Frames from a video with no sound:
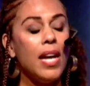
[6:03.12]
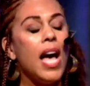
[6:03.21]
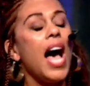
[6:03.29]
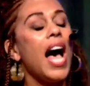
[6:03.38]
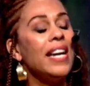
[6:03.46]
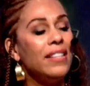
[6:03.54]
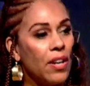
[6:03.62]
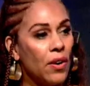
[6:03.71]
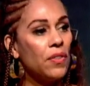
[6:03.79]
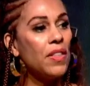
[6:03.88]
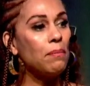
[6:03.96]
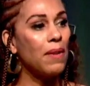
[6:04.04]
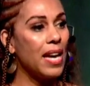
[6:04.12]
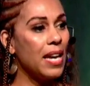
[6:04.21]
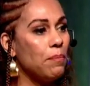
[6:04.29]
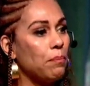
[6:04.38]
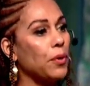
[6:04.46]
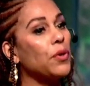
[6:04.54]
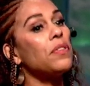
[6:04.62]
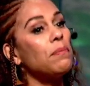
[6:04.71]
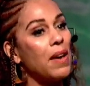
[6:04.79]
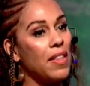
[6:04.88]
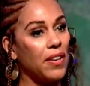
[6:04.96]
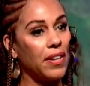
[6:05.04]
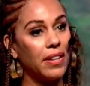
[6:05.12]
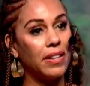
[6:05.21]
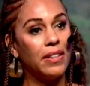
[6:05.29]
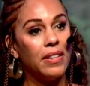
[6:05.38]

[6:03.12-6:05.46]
I know that my birth mother